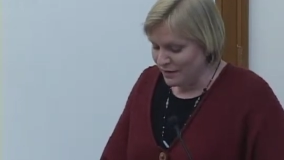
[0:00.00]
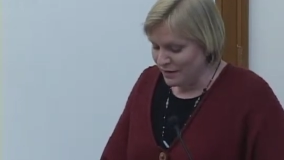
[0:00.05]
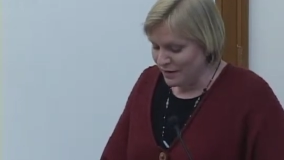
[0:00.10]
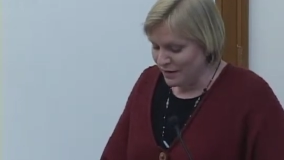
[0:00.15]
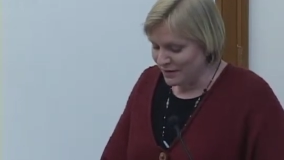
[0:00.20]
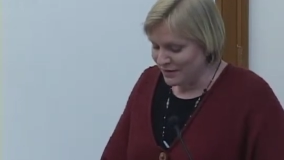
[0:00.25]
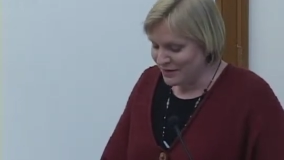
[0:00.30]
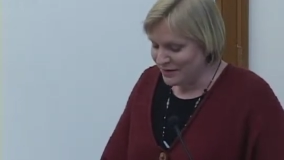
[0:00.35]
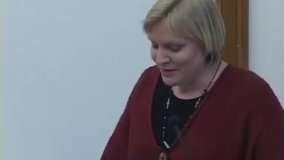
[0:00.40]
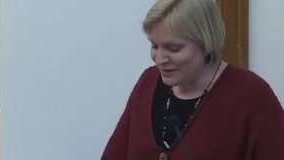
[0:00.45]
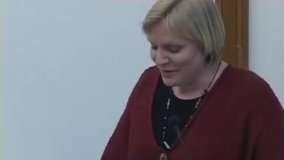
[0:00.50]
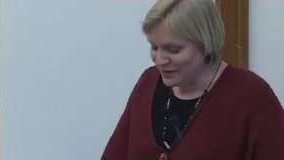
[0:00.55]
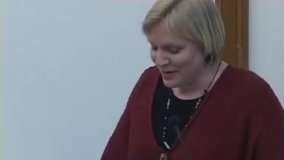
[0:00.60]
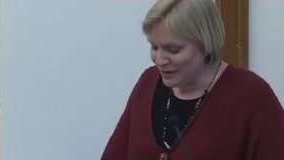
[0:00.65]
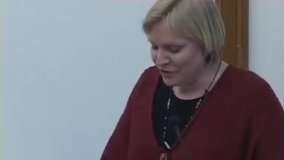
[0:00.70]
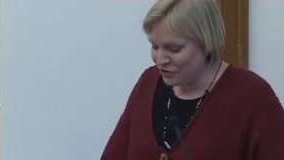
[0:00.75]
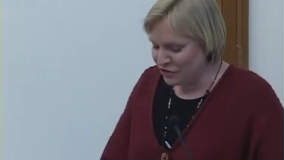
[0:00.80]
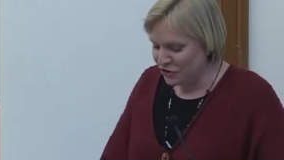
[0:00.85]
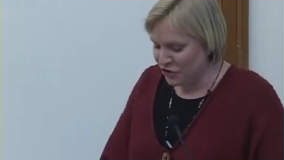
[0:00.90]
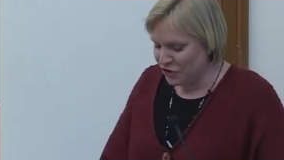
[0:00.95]
as an
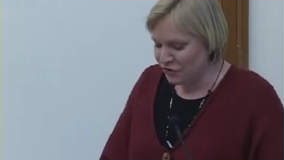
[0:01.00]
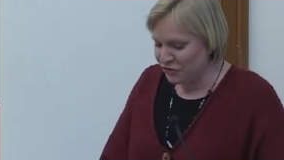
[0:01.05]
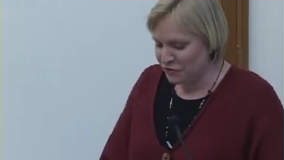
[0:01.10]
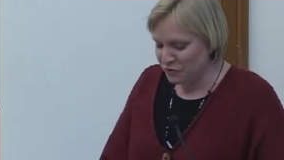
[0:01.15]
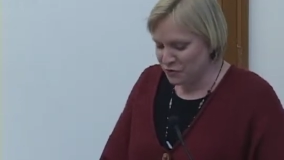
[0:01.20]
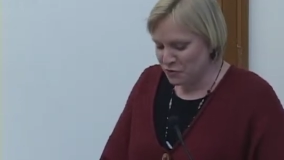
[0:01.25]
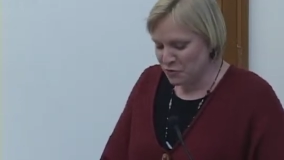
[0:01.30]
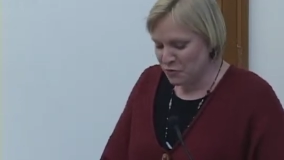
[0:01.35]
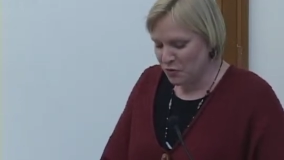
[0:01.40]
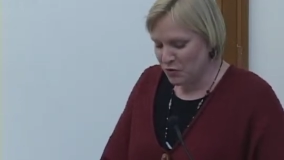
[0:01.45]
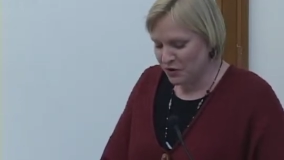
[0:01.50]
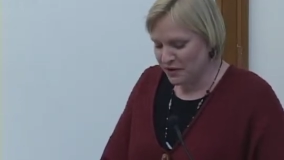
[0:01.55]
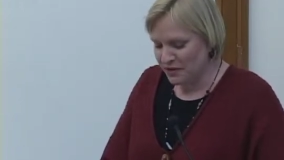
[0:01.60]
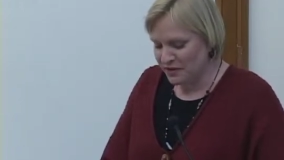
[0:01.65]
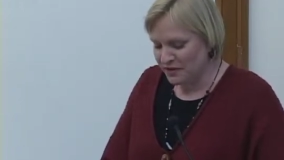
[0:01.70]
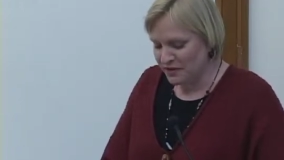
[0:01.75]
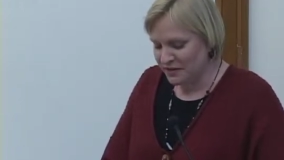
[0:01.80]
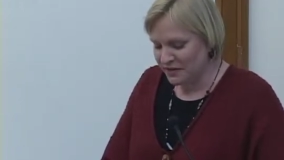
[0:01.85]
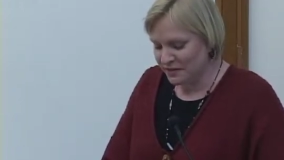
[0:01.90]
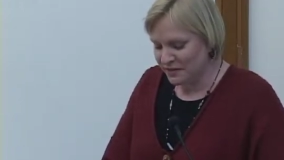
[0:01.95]
aside, she also reported
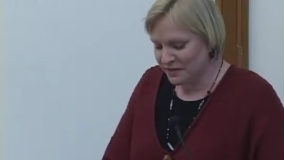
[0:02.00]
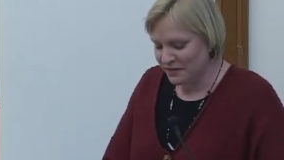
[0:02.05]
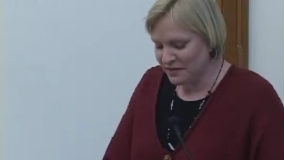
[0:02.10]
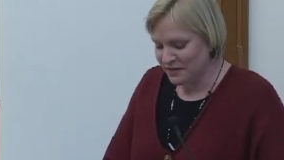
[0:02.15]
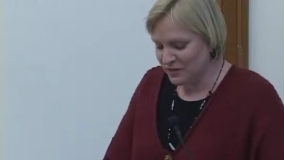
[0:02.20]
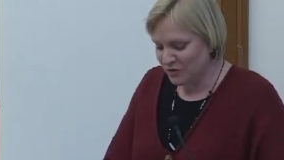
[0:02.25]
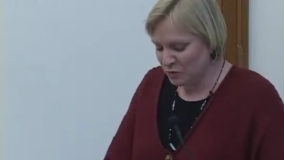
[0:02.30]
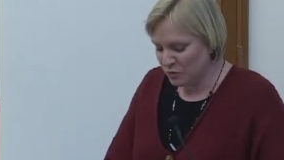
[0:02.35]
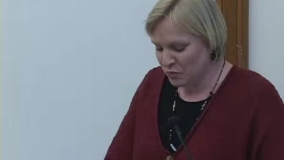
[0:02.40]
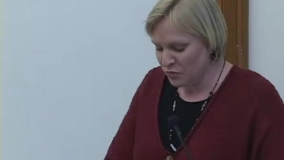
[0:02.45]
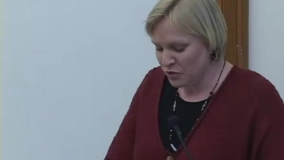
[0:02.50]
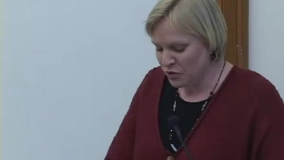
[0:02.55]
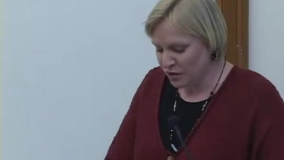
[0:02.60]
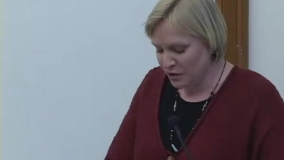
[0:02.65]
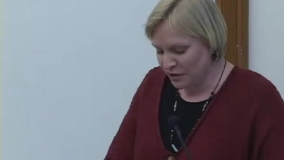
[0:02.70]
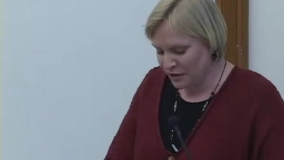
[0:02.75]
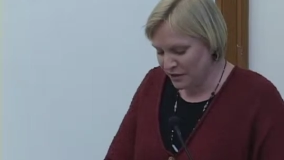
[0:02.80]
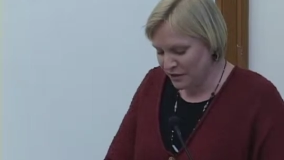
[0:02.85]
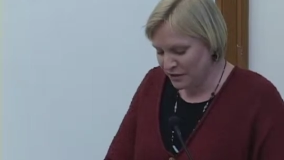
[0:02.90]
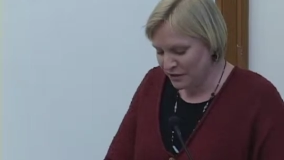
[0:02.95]
that this book,
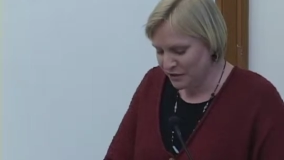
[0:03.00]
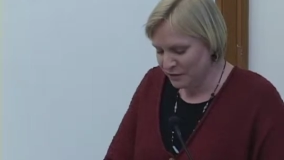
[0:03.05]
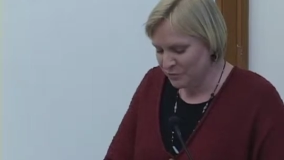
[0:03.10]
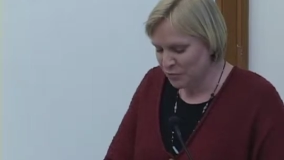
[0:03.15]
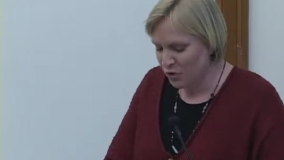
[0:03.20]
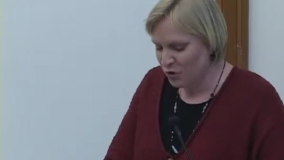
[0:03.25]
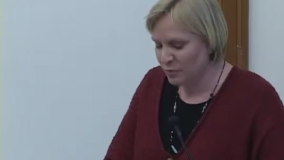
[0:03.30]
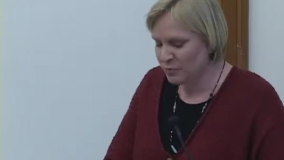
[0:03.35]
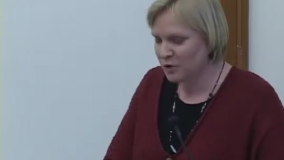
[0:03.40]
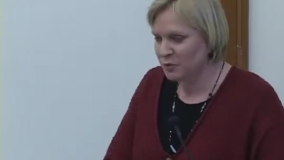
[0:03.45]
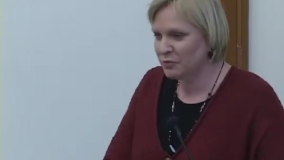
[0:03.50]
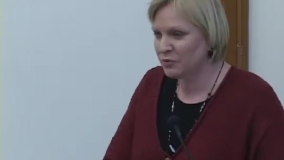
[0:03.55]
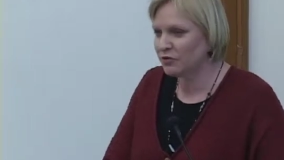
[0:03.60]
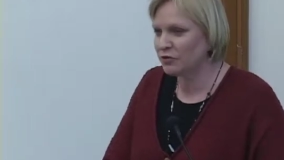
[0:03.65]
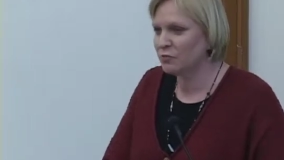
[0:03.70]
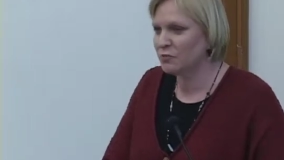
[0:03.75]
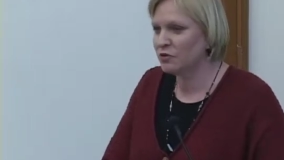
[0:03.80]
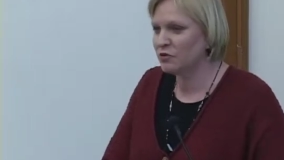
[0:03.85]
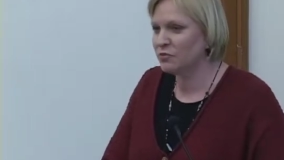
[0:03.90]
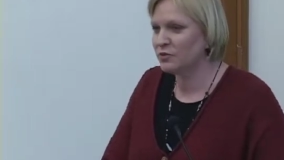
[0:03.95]
Poor People's
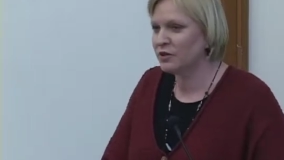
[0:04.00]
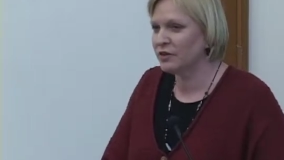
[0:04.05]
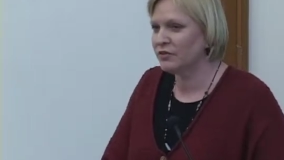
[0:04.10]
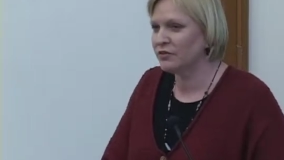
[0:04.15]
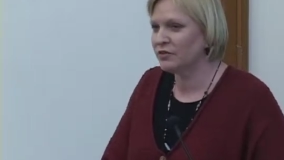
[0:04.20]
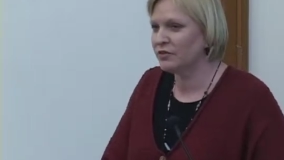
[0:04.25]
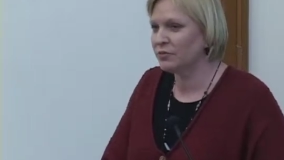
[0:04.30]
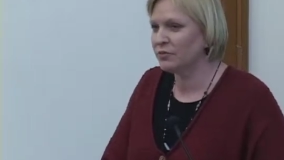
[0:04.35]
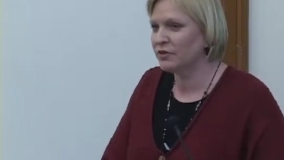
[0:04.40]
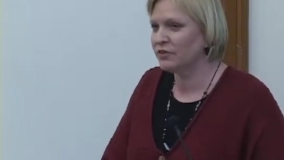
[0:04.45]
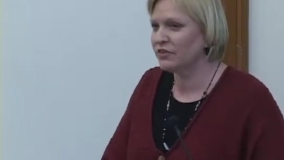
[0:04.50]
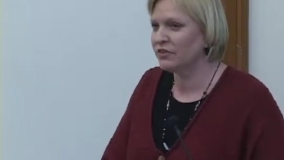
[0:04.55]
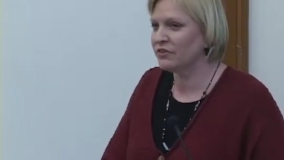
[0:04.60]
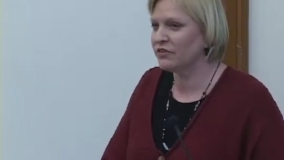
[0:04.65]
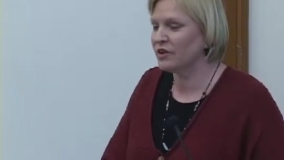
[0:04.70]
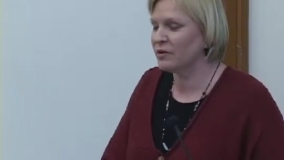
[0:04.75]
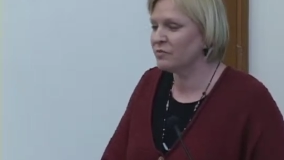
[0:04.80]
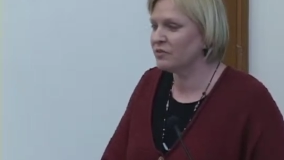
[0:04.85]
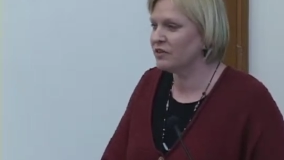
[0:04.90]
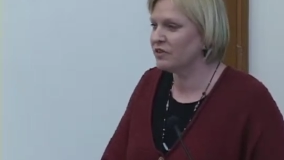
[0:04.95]
Movements, was the
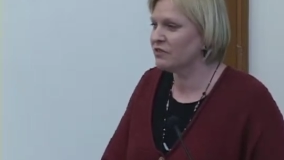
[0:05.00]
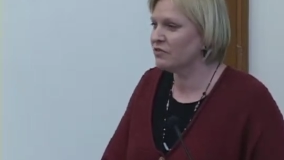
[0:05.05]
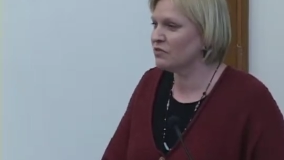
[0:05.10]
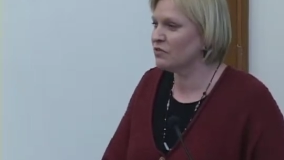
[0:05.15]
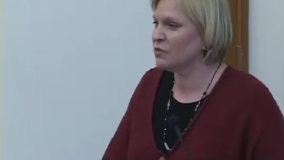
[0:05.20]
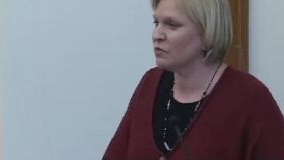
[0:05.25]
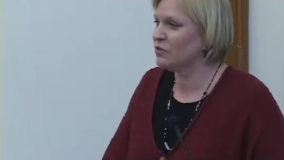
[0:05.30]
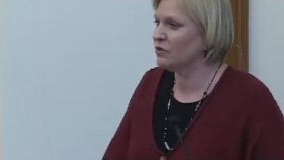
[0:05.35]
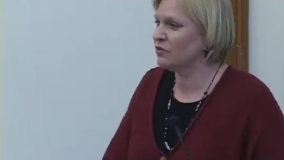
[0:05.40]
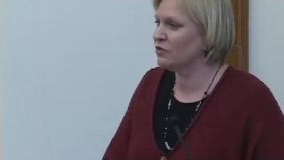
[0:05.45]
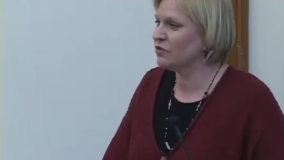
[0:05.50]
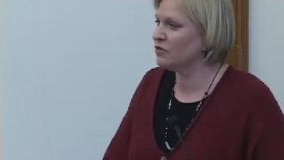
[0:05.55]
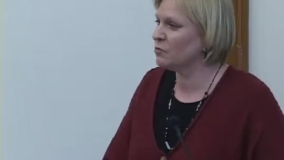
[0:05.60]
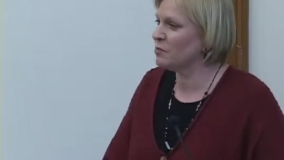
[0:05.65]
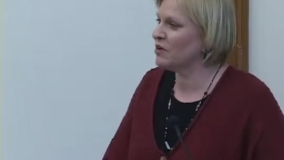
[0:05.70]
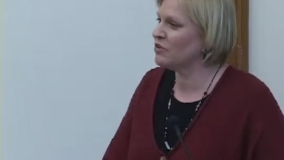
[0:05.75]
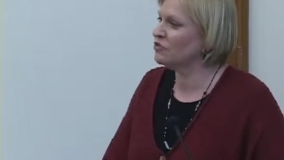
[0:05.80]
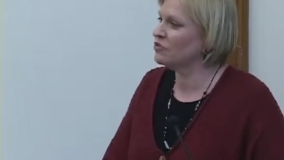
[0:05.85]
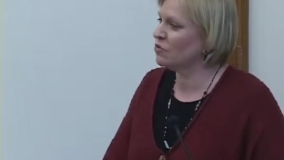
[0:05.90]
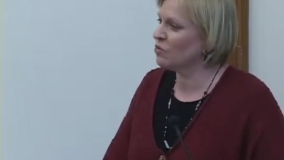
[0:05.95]
subject of a, of a
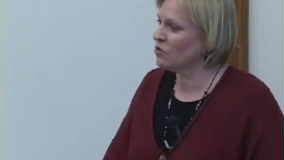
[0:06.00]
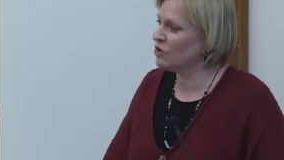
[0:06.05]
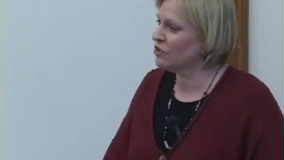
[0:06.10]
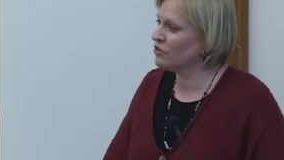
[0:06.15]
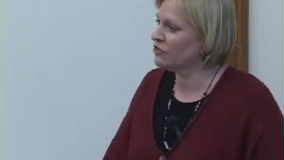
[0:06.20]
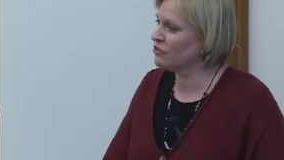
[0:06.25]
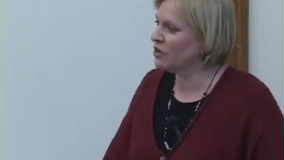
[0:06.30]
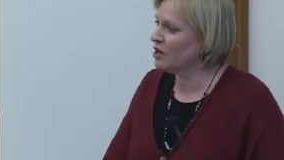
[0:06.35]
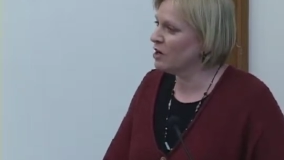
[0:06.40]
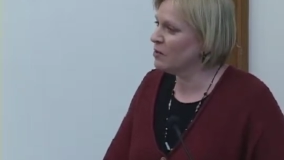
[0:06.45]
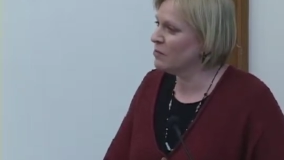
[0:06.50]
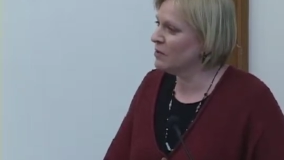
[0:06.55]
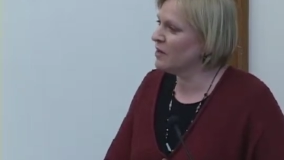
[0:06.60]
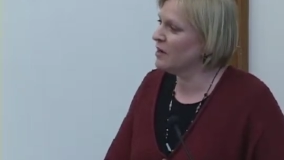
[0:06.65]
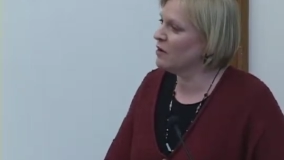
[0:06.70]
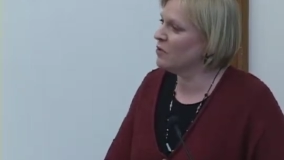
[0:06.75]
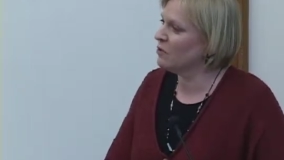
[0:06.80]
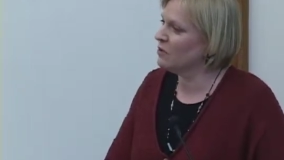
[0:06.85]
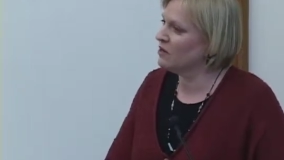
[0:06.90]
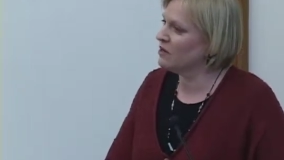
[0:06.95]
special workshop
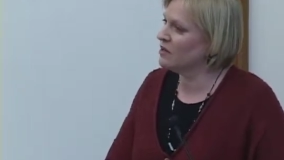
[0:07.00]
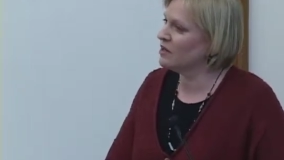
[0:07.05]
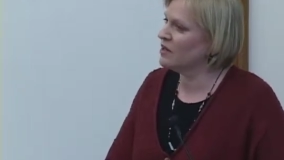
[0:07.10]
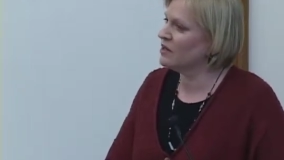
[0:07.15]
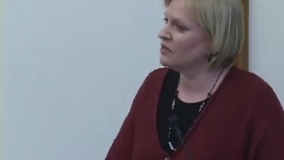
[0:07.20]
at one of the